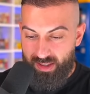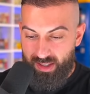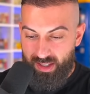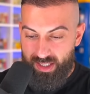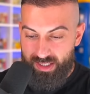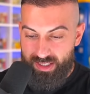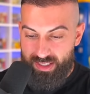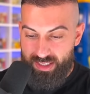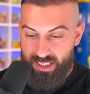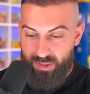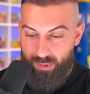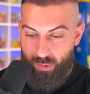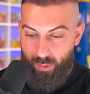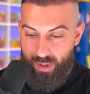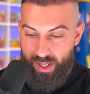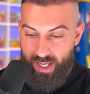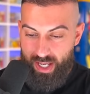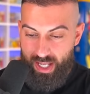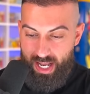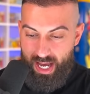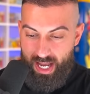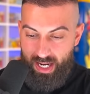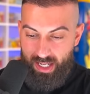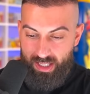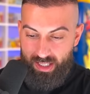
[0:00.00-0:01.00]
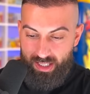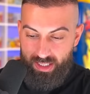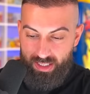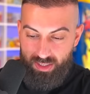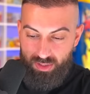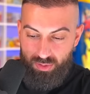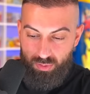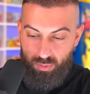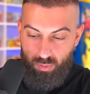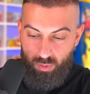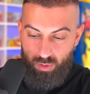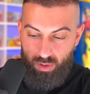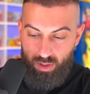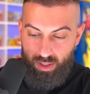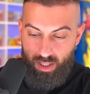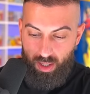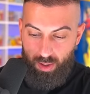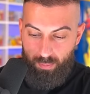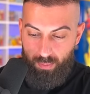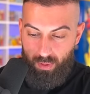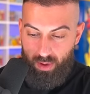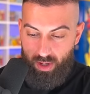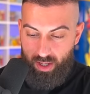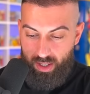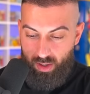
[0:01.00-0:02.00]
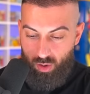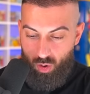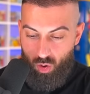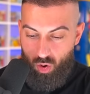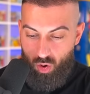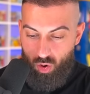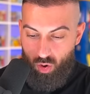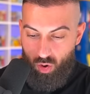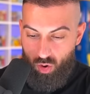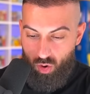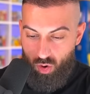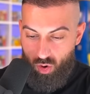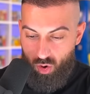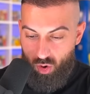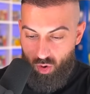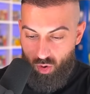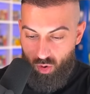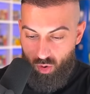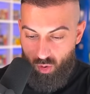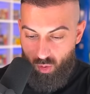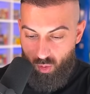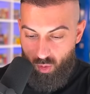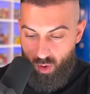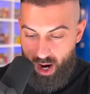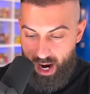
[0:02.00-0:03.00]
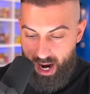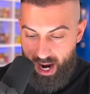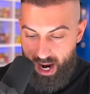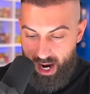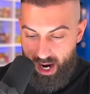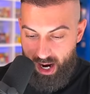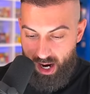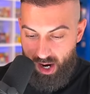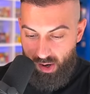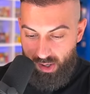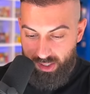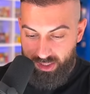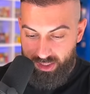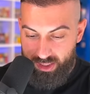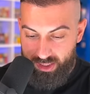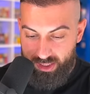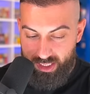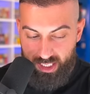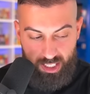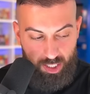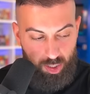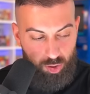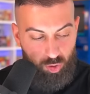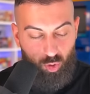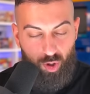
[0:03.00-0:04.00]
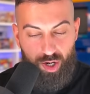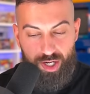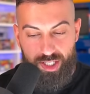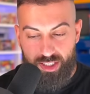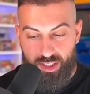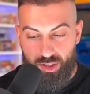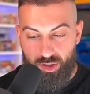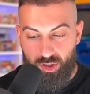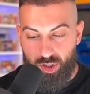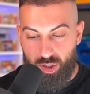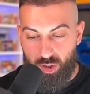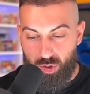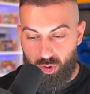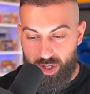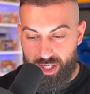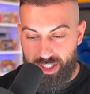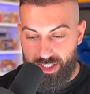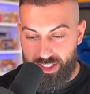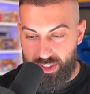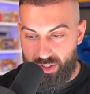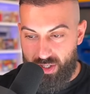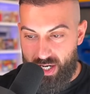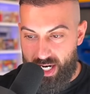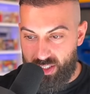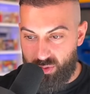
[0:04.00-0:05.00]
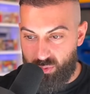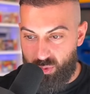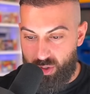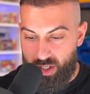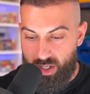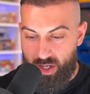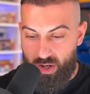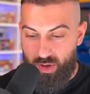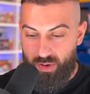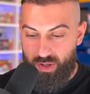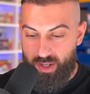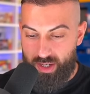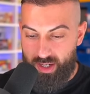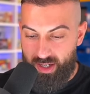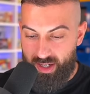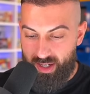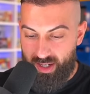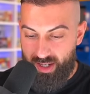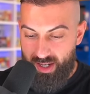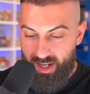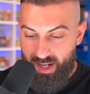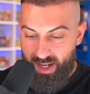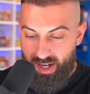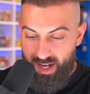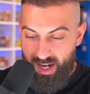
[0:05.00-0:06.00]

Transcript: Let's see what we get out of this one. I'll probably... Oh, wow. It's just getting crazier and crazier as we go here.